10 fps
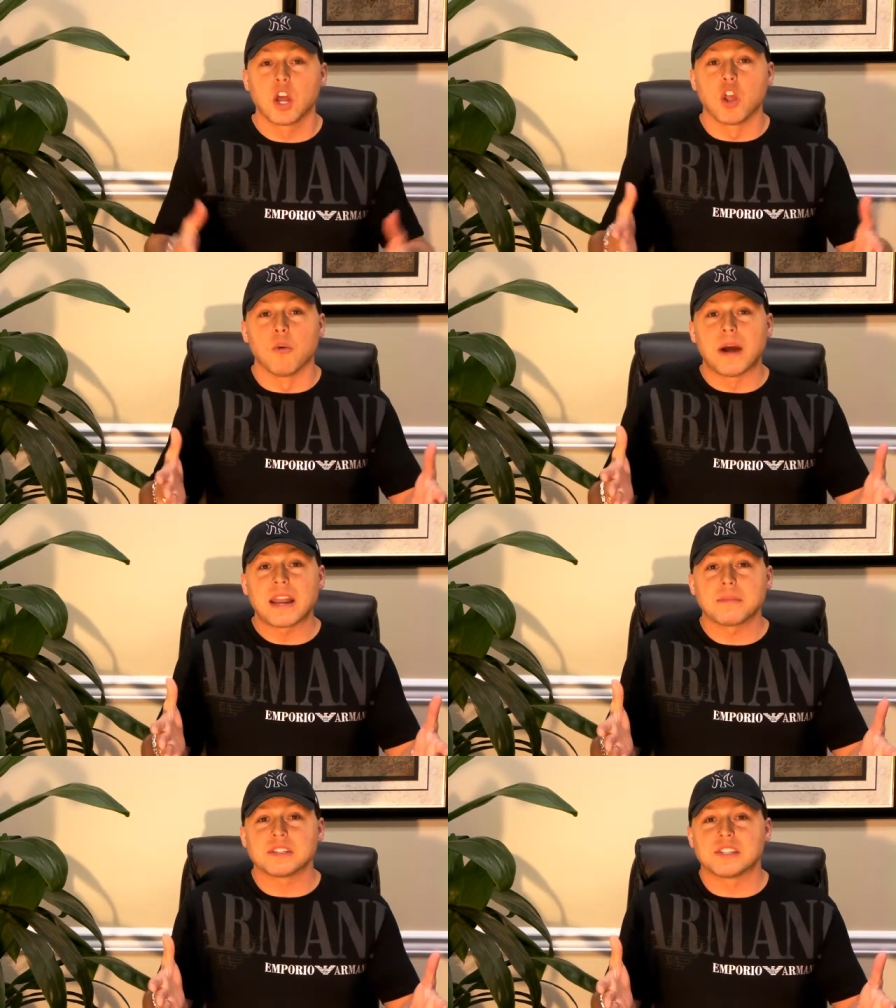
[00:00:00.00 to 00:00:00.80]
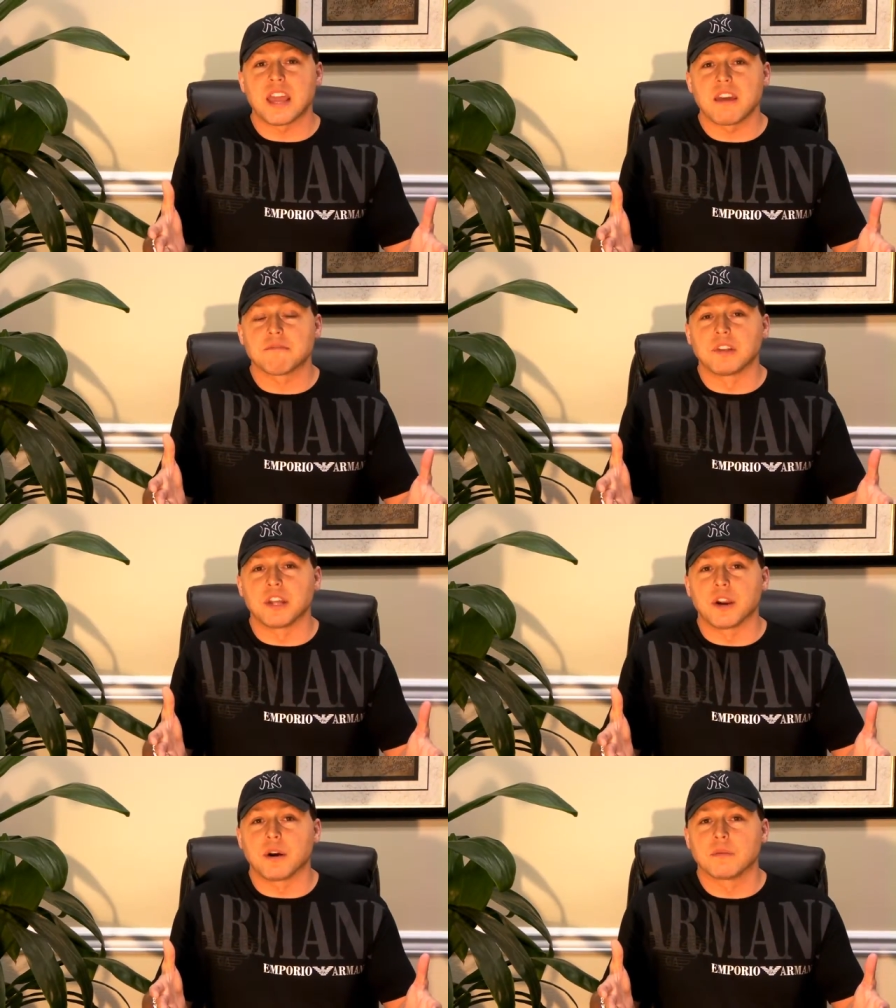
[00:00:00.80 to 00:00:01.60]
Hello, my name is Dave
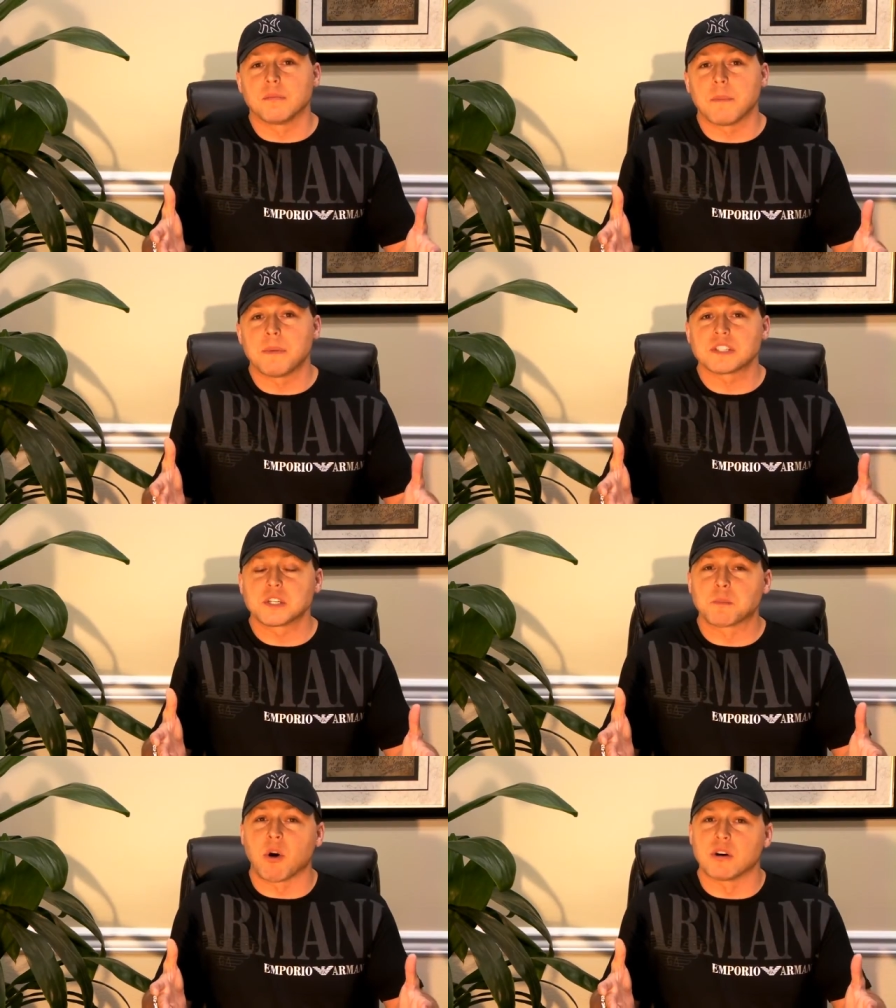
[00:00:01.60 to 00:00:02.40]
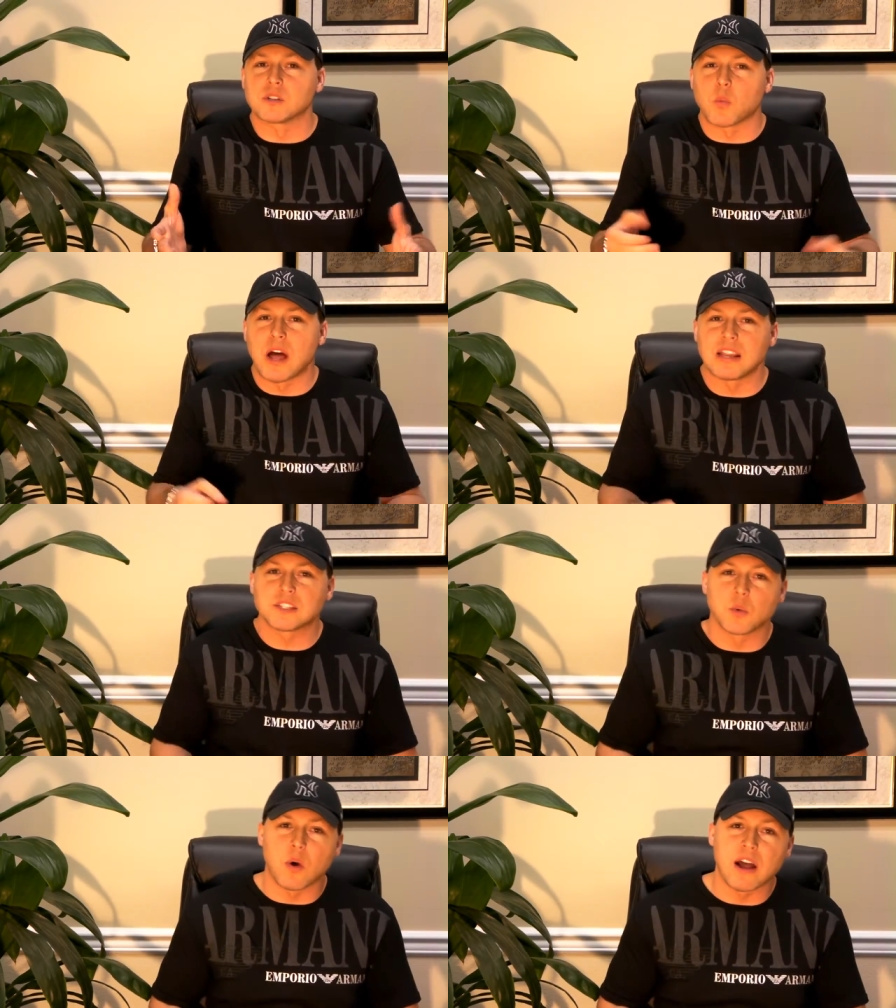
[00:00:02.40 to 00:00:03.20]
Lear. My business partners
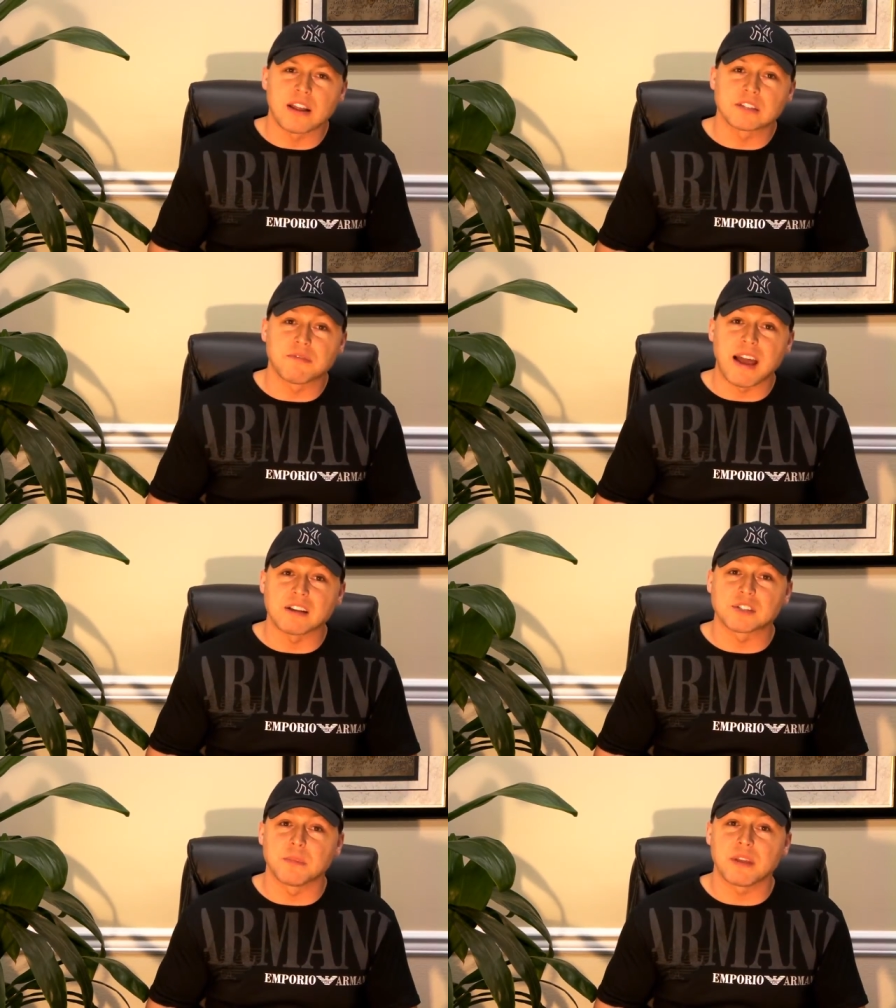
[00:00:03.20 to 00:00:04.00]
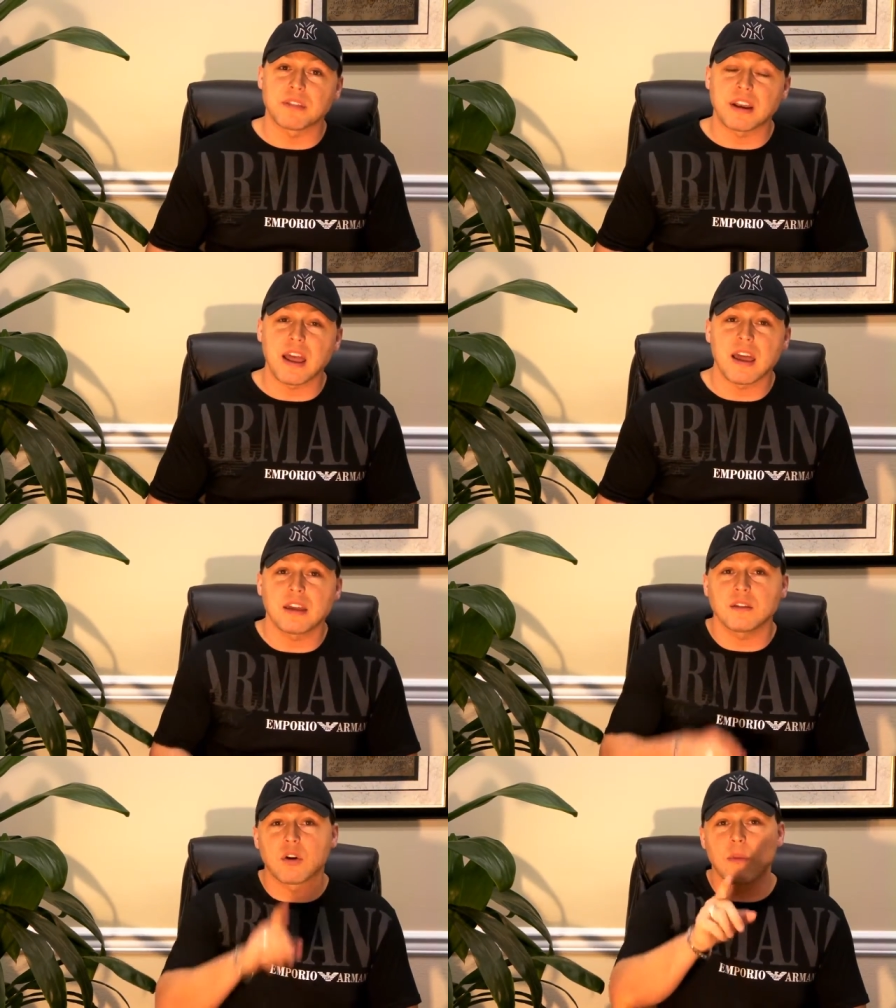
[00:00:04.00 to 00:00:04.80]
Wallace Nawanis, Val Smith, and
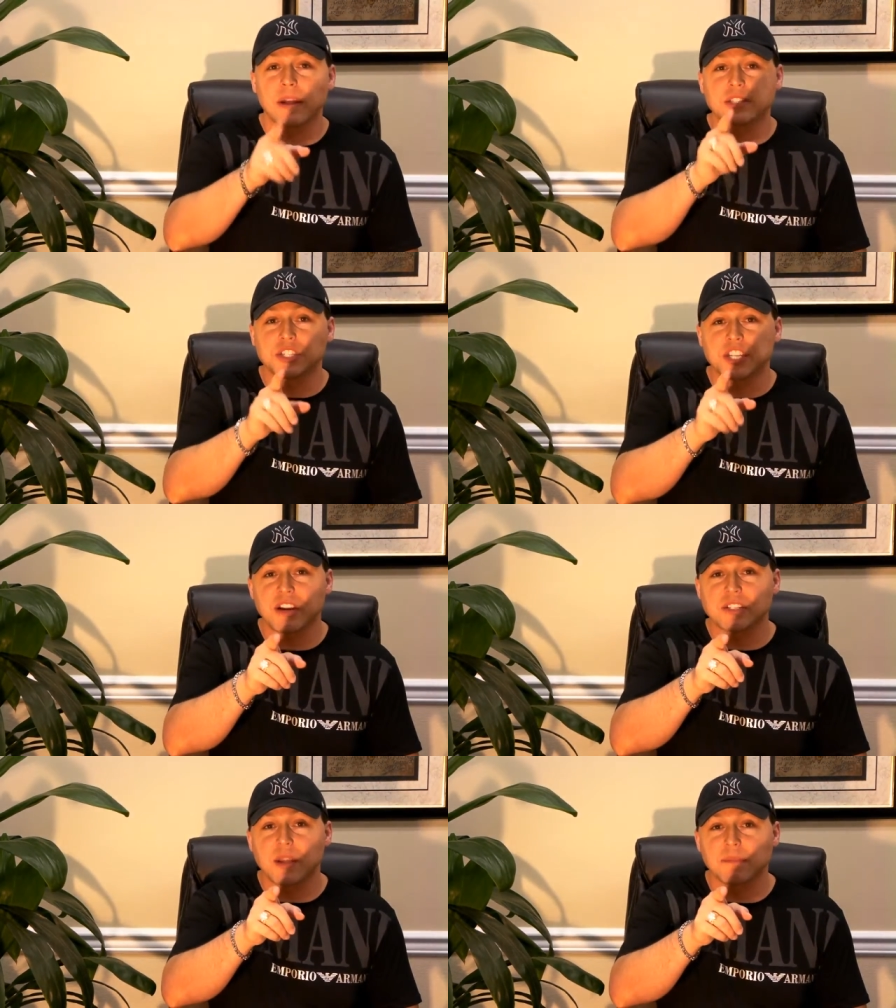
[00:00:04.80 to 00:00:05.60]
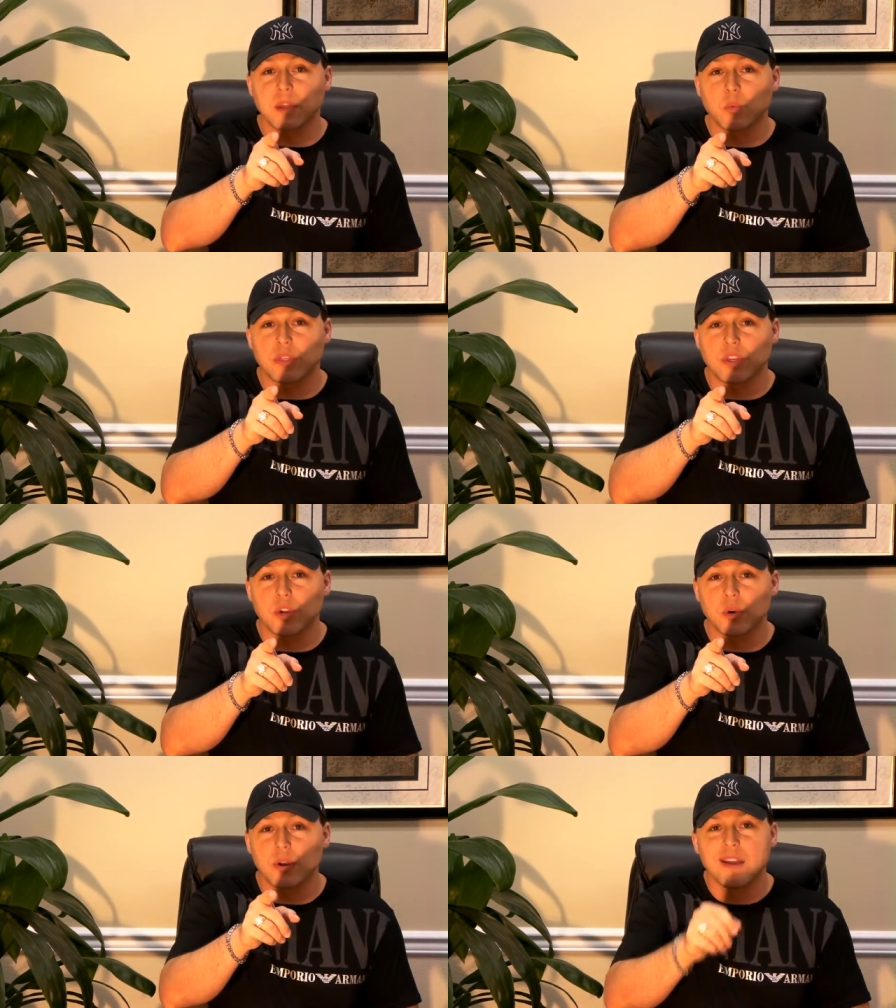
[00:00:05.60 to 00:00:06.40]
I are about to share something with
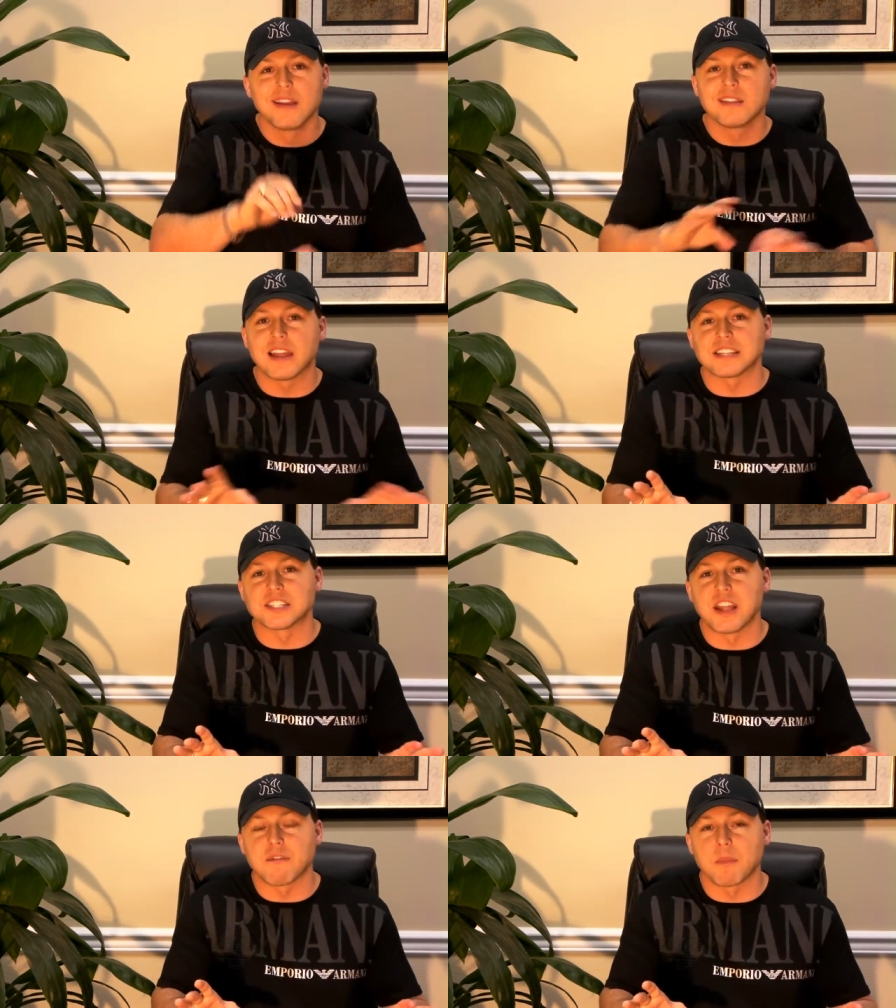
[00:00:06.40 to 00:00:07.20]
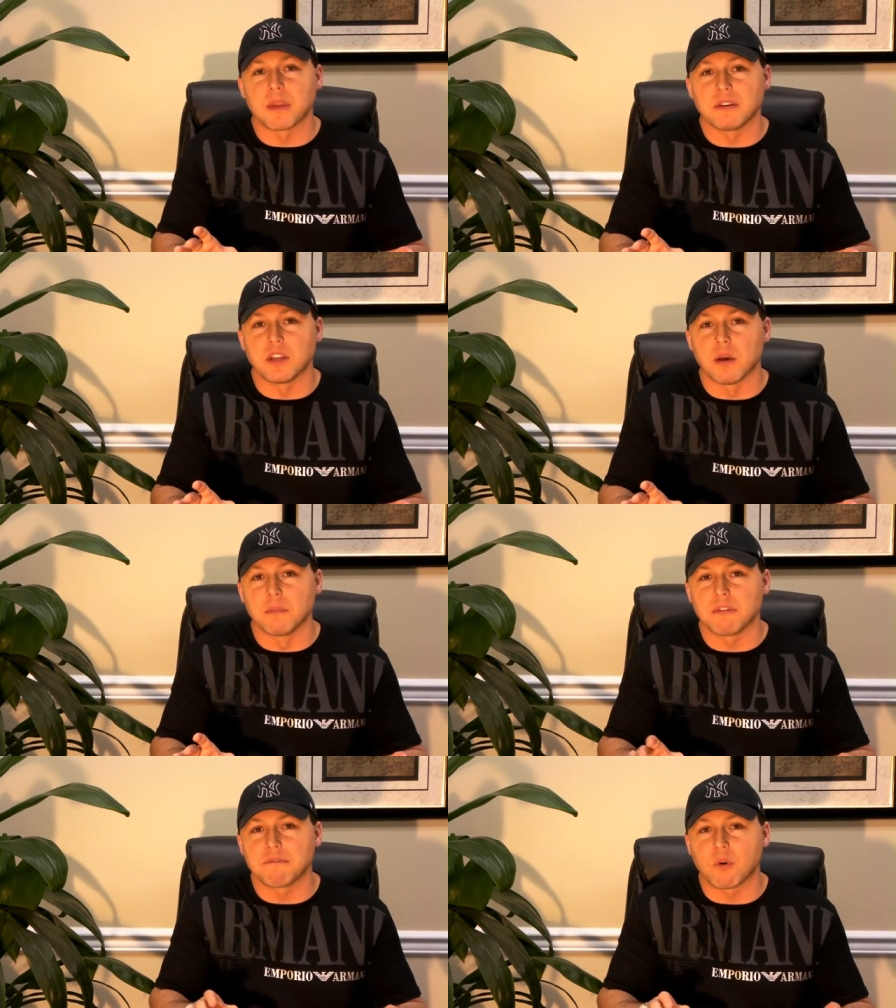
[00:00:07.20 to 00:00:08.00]
you that has never been
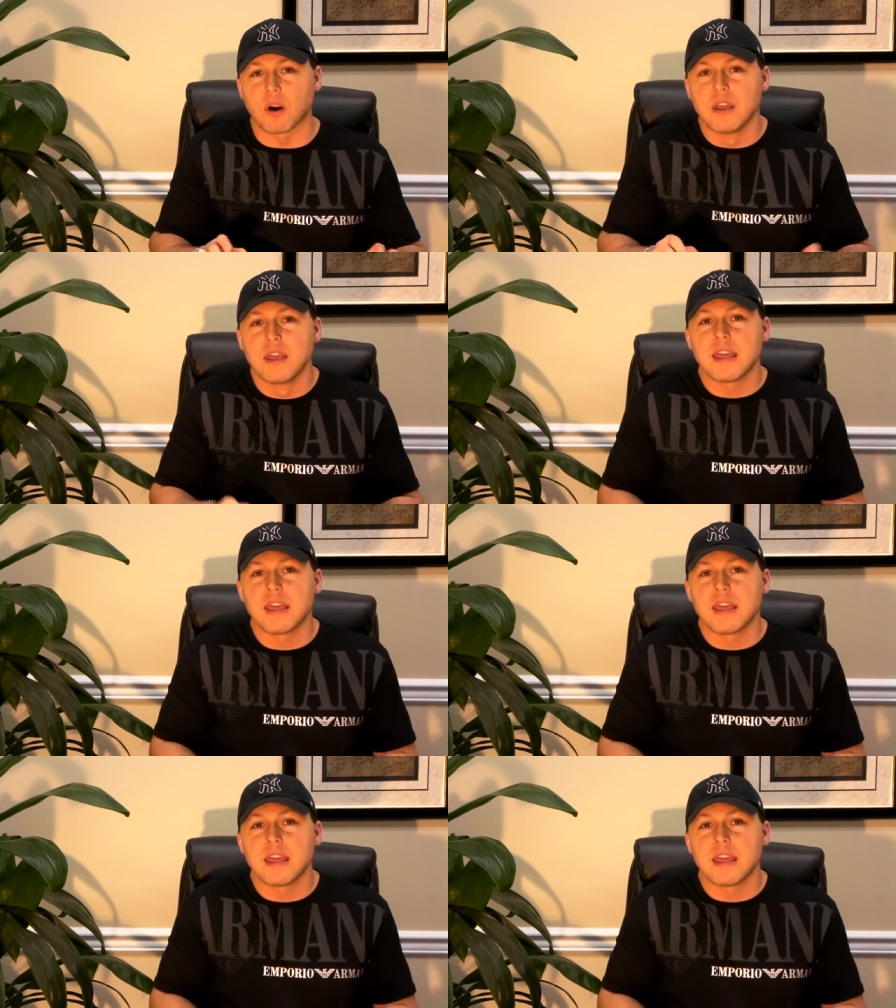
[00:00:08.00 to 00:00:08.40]
done before.